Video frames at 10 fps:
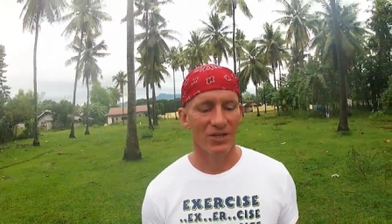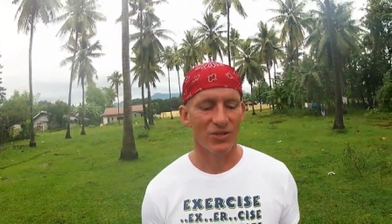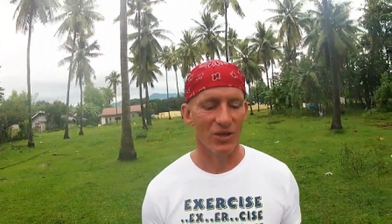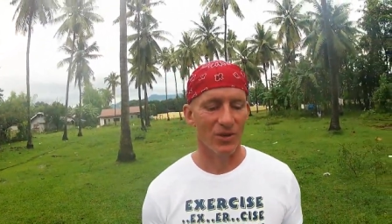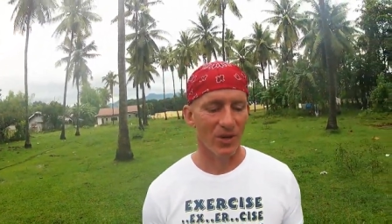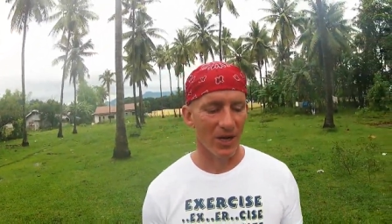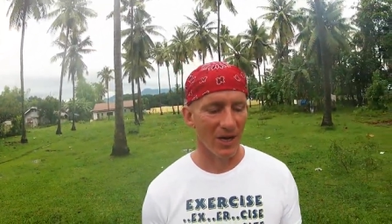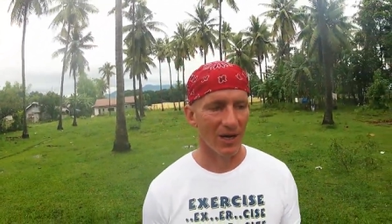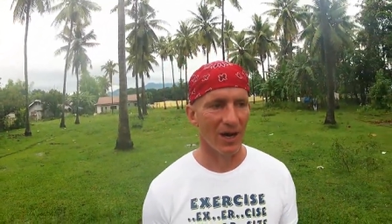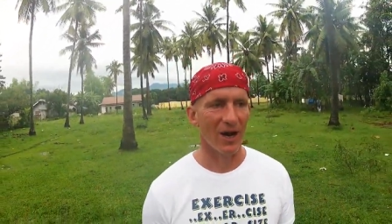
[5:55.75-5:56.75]
So
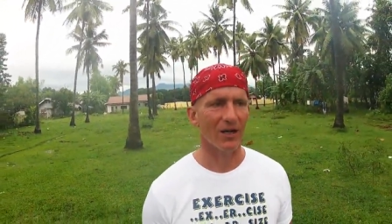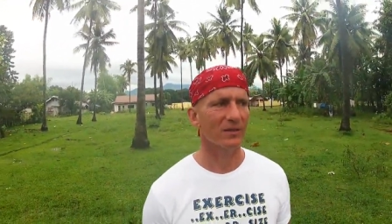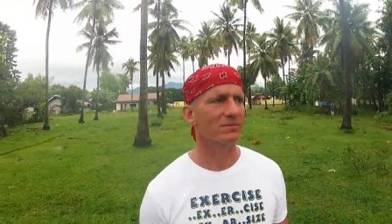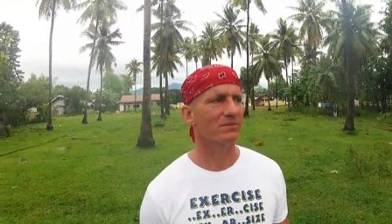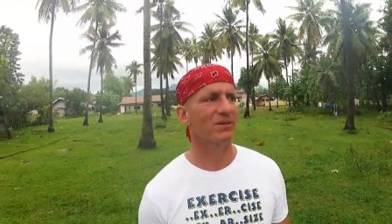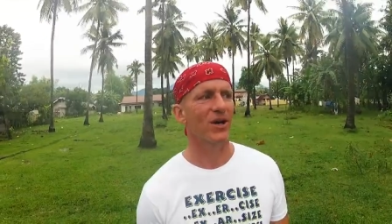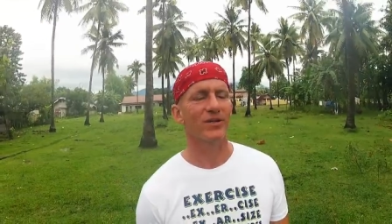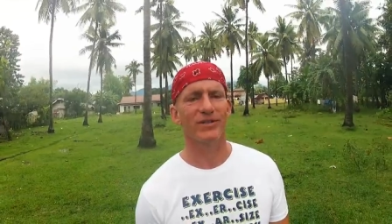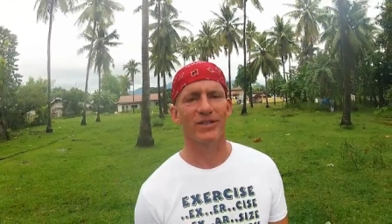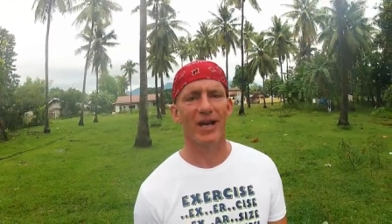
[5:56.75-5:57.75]
uh, our
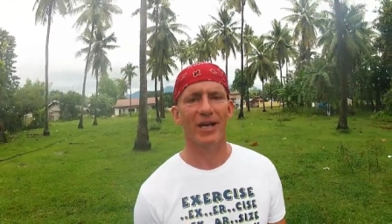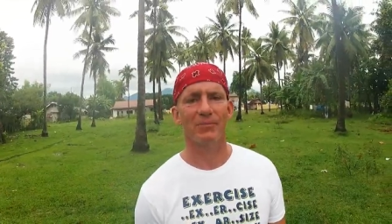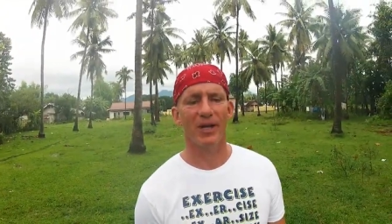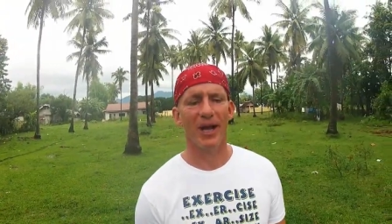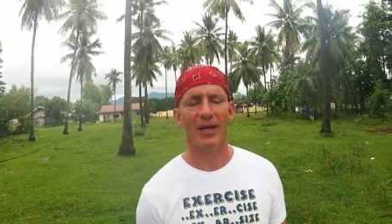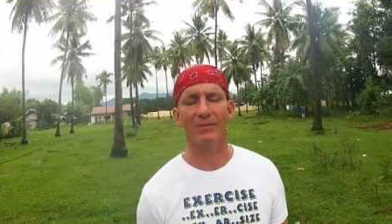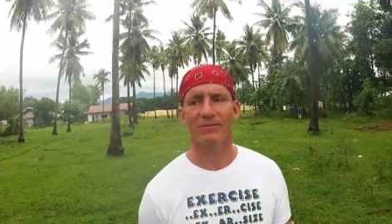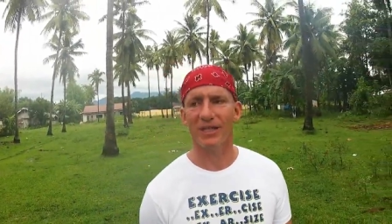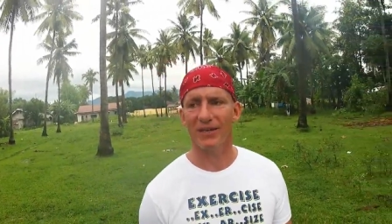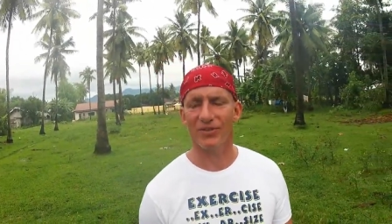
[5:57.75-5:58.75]
garden died. But hey,
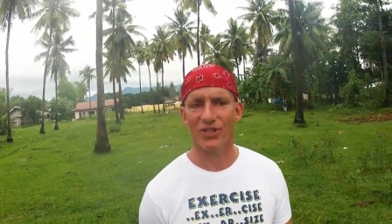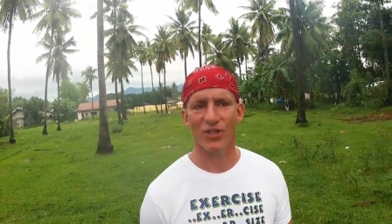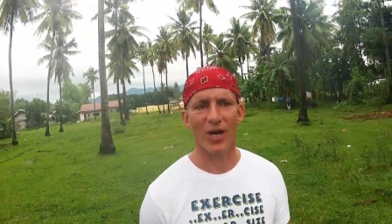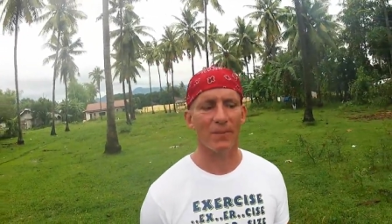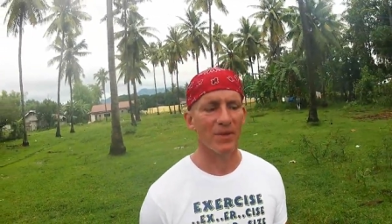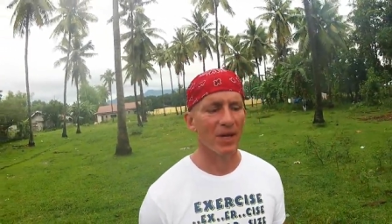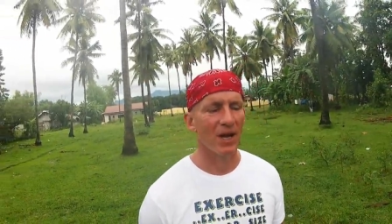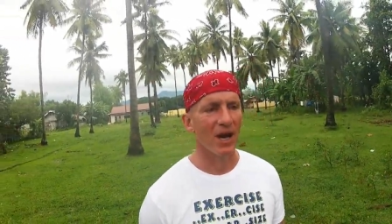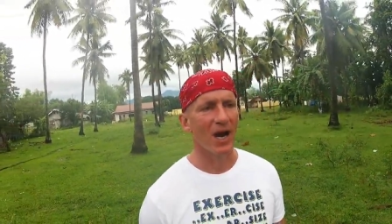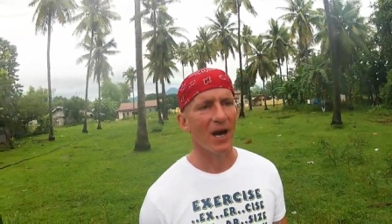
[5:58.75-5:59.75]
we gave it a shot.
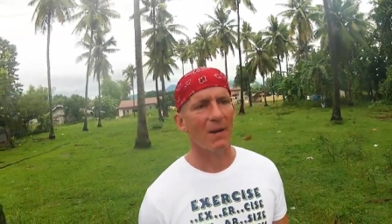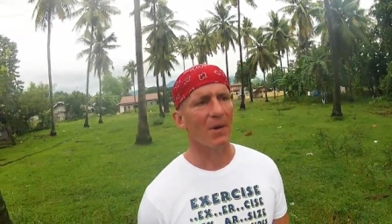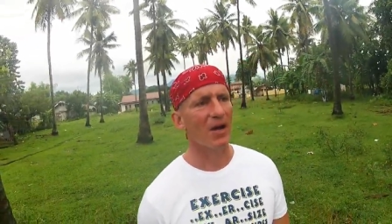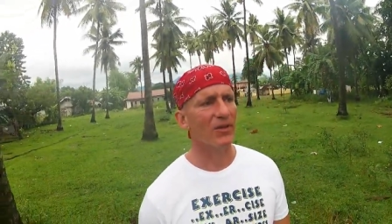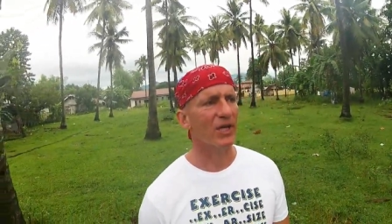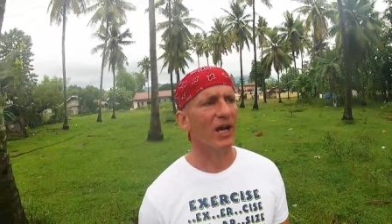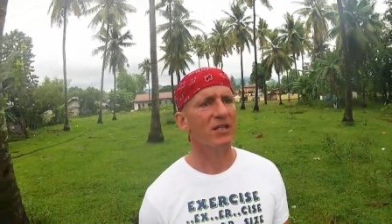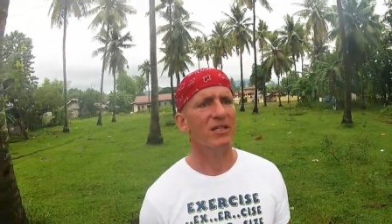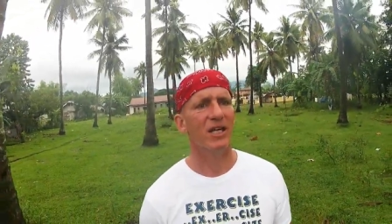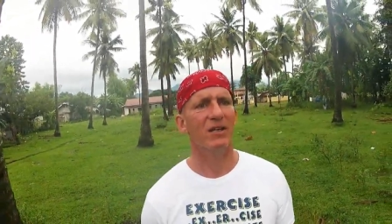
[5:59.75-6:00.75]
Um, other
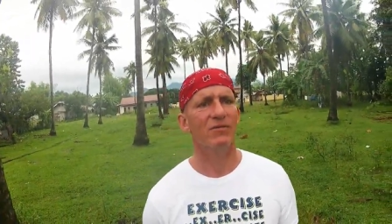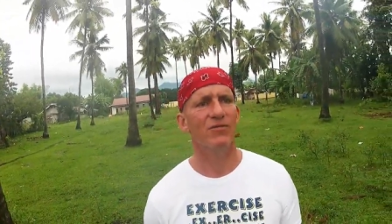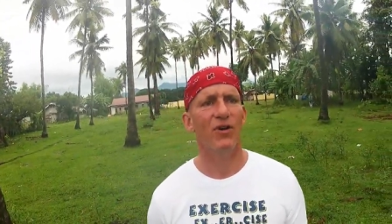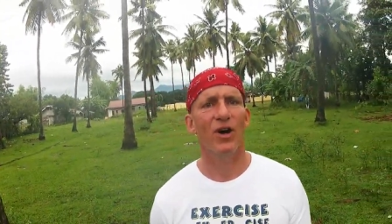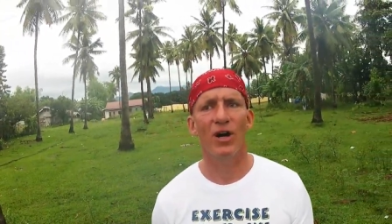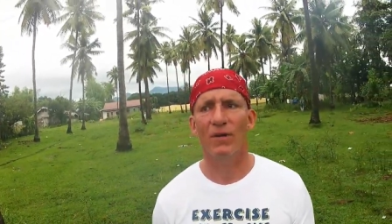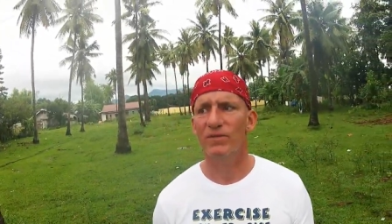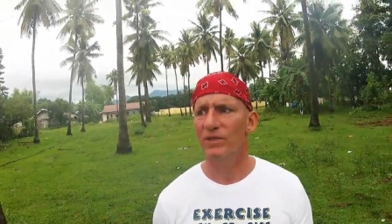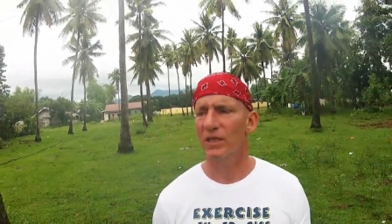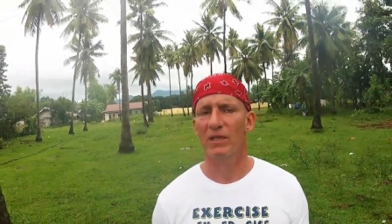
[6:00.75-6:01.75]
guys get
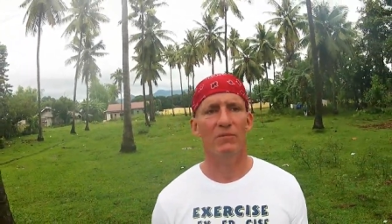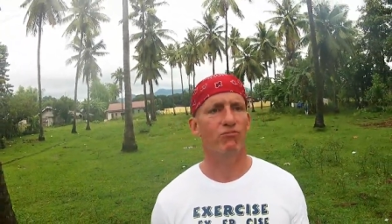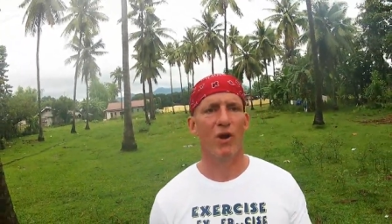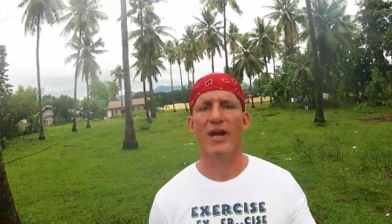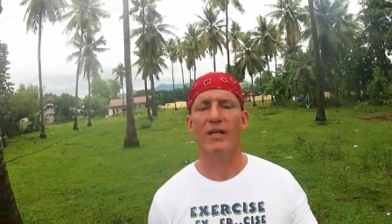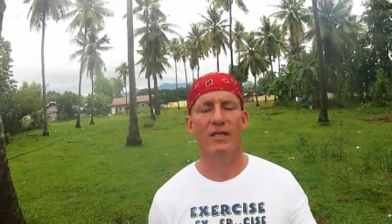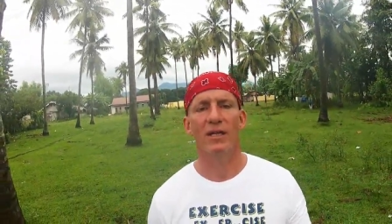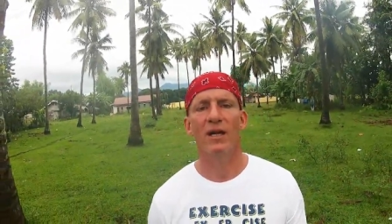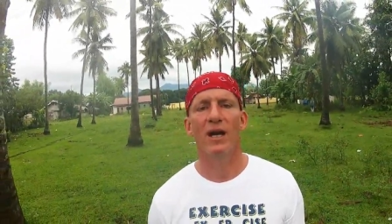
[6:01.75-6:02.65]
involved and then writing